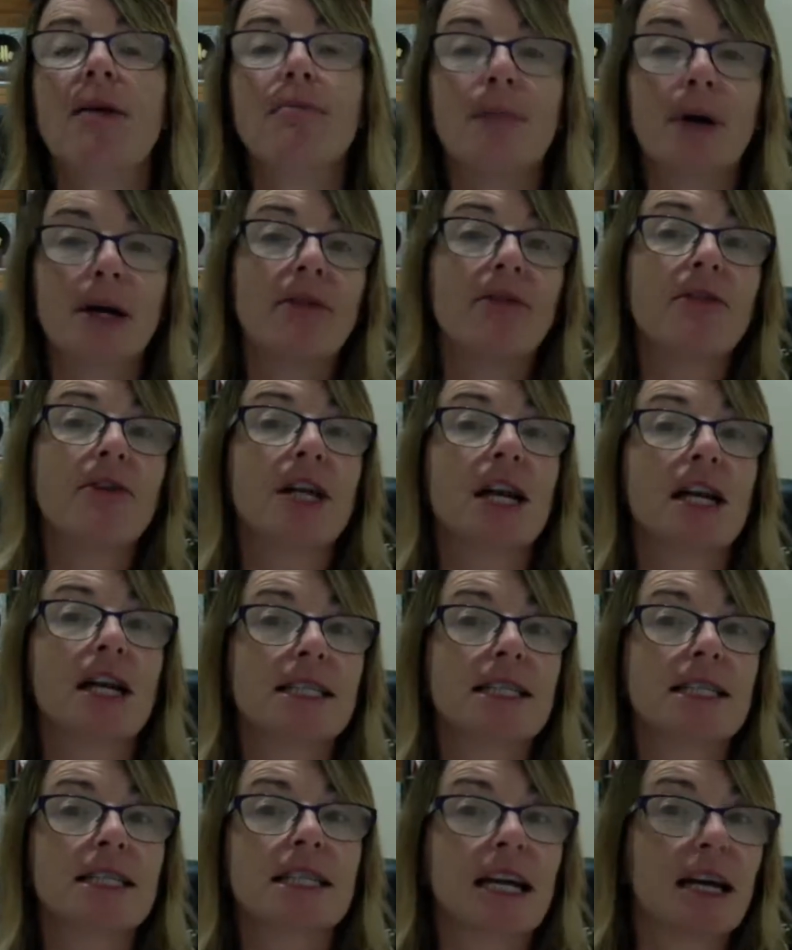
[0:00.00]
But if you'd
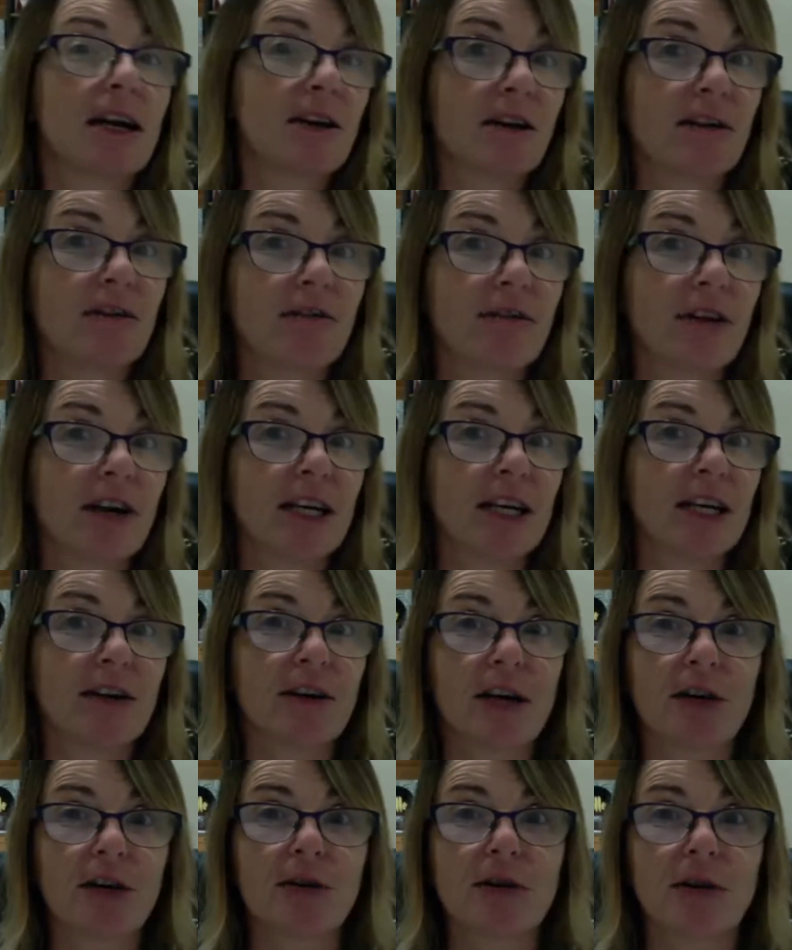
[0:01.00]
like to stay on and find out
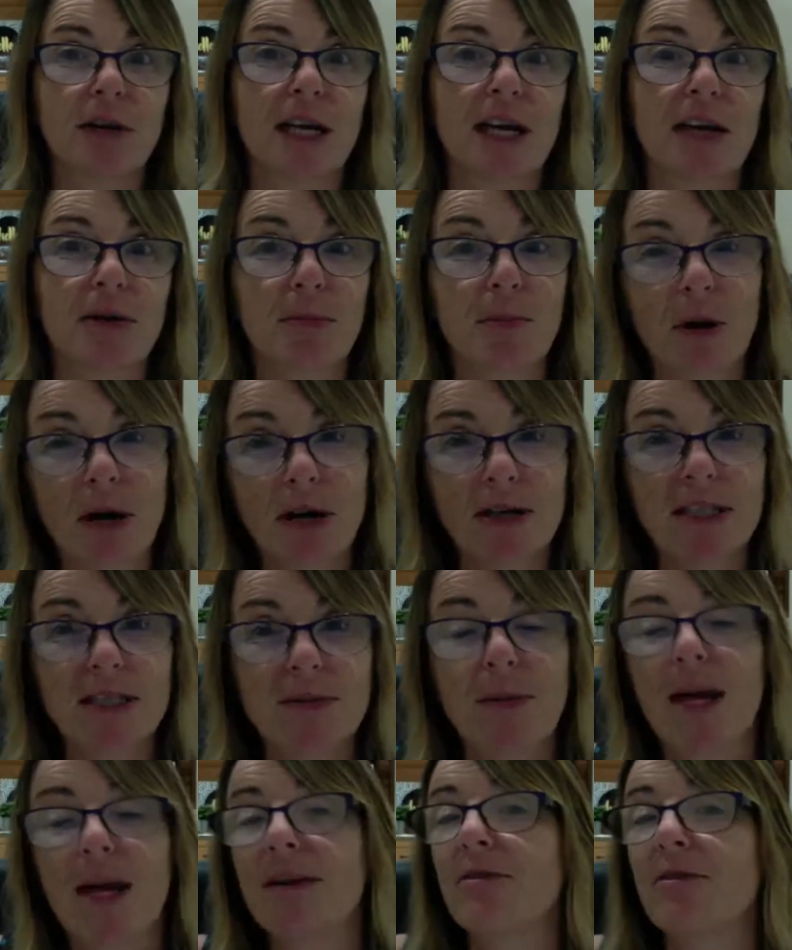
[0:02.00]
how you could get your products
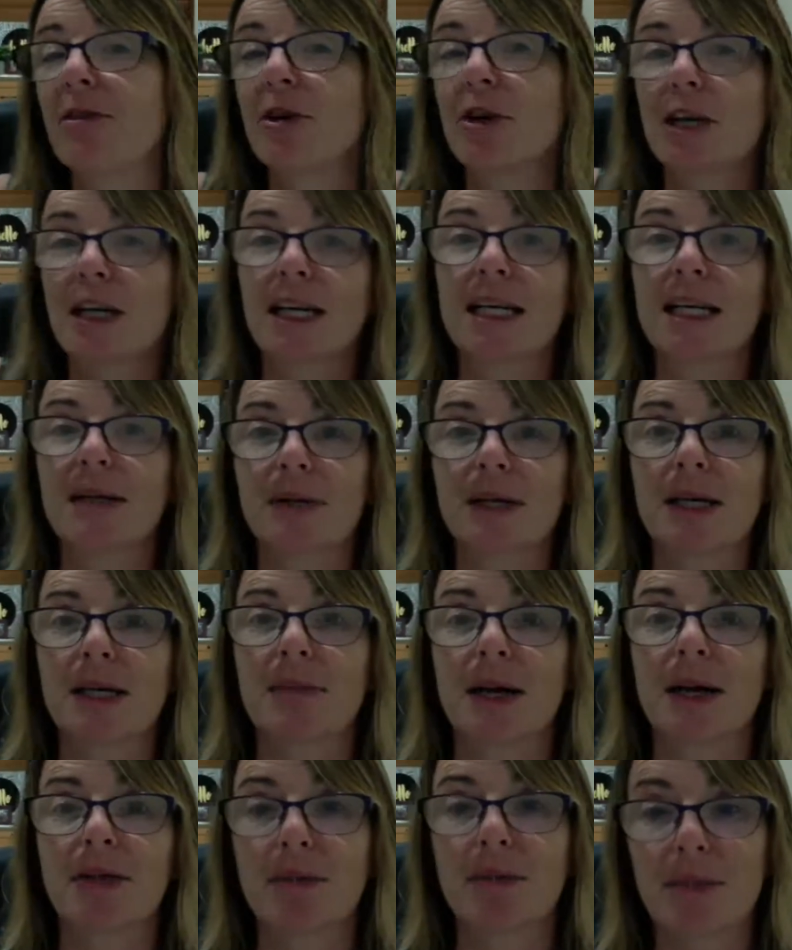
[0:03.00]
paid for, a little bit
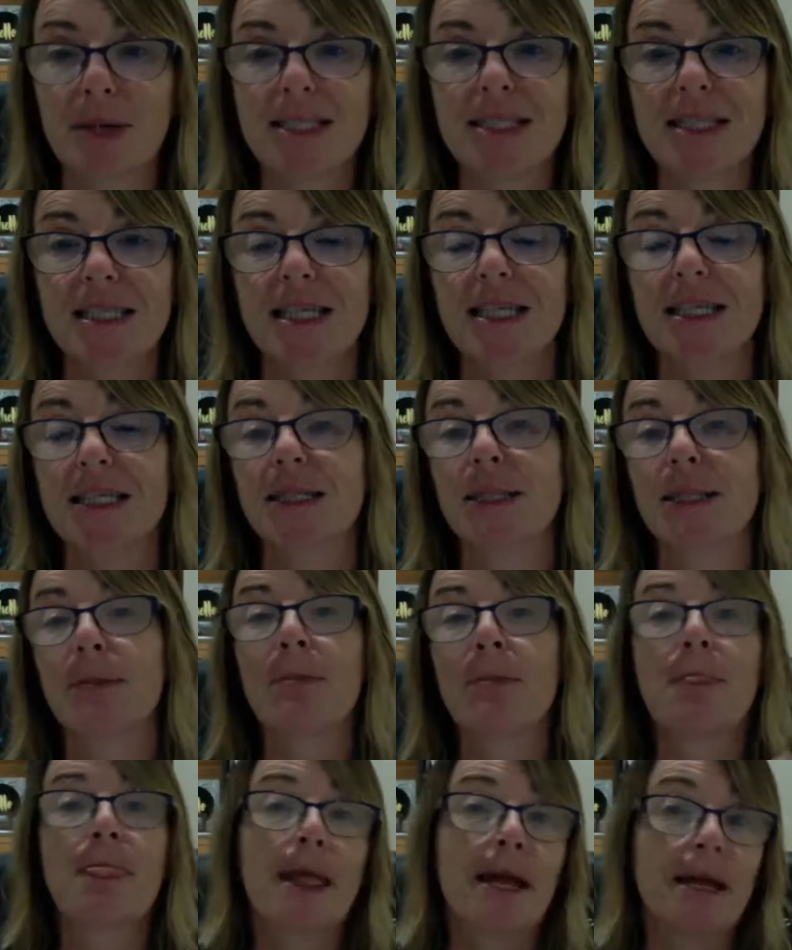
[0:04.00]
about the business,
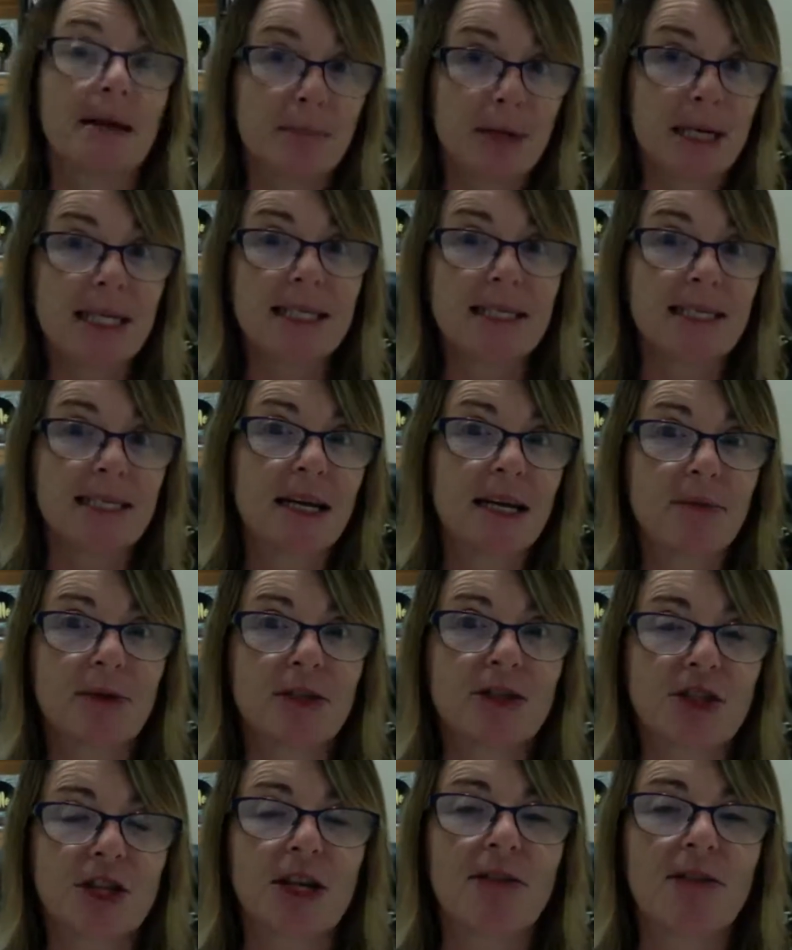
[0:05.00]
please stay
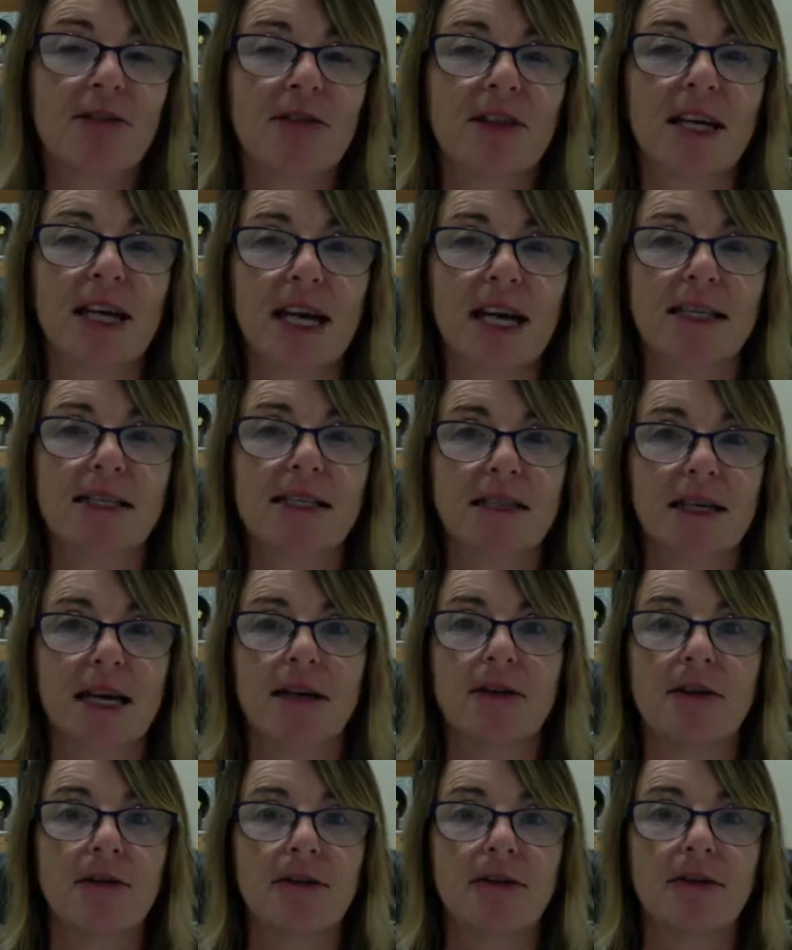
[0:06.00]
with G for the next
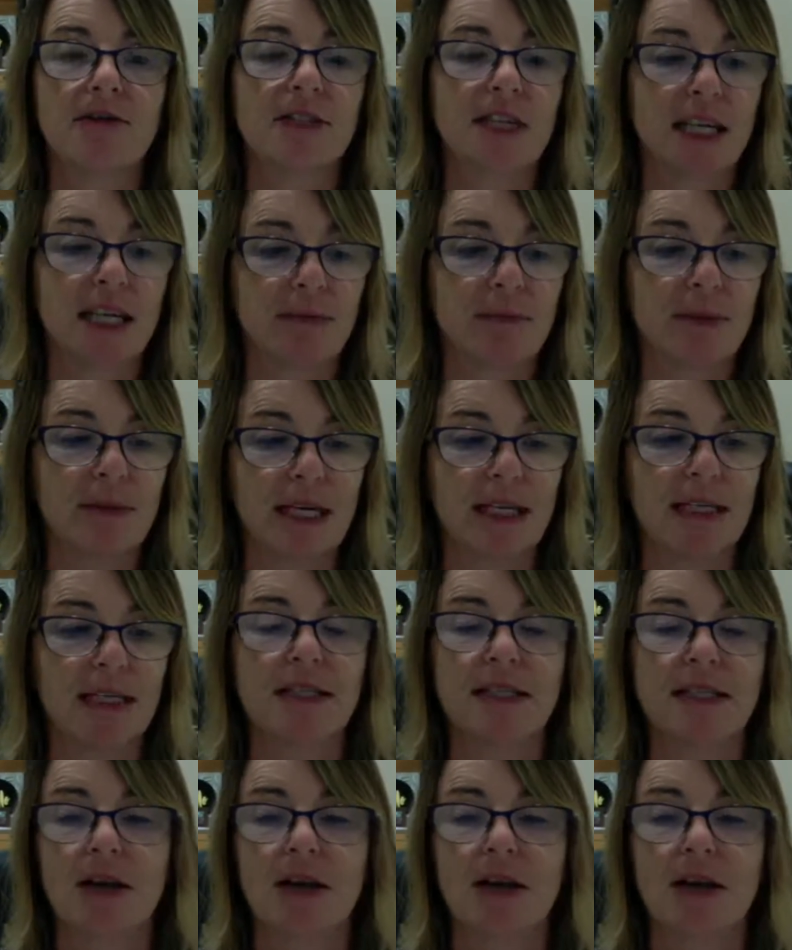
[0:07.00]
10 or 15 minutes.